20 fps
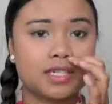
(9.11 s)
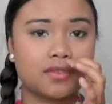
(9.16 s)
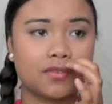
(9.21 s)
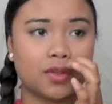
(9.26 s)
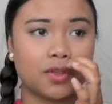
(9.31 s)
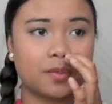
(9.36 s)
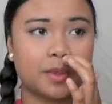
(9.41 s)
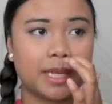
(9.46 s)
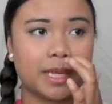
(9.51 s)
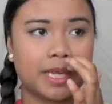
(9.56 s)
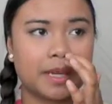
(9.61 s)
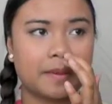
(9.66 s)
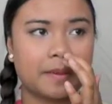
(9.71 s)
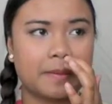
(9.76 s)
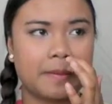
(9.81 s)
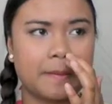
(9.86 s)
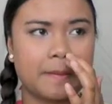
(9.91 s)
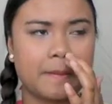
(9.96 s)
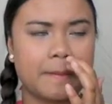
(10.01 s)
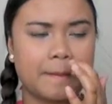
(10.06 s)
finished
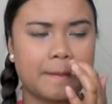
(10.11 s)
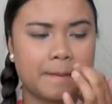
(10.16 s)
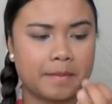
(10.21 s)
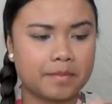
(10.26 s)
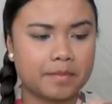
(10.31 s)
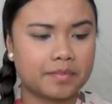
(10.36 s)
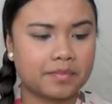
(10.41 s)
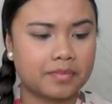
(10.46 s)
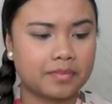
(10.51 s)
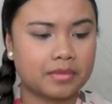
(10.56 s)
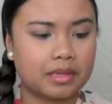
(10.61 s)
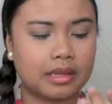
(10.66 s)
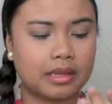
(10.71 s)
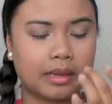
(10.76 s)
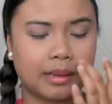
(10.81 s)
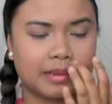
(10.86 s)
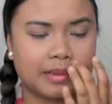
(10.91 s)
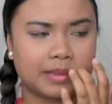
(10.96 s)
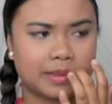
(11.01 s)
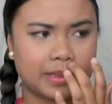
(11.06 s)
filming.
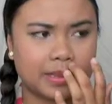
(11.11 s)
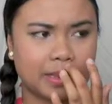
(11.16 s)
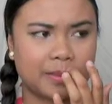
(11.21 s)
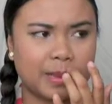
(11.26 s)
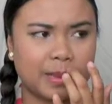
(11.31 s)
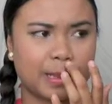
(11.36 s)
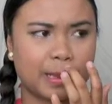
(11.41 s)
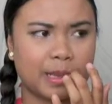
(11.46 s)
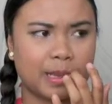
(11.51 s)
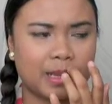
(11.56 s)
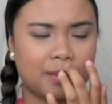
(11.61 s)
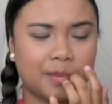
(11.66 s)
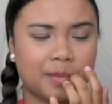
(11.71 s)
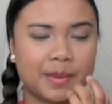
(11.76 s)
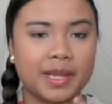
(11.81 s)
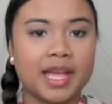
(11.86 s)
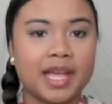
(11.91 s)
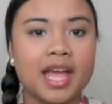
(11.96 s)
I have something on my lip.